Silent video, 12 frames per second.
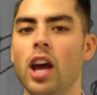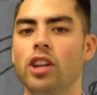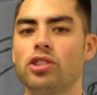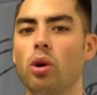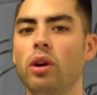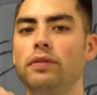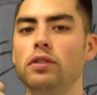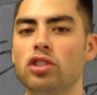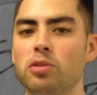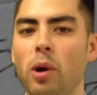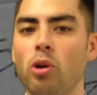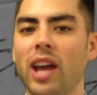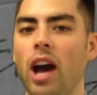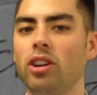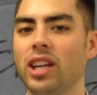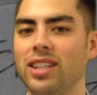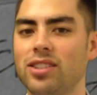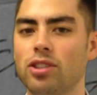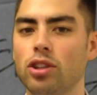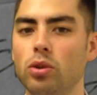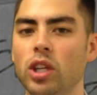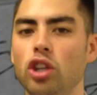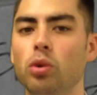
So if you spoke out against Louis,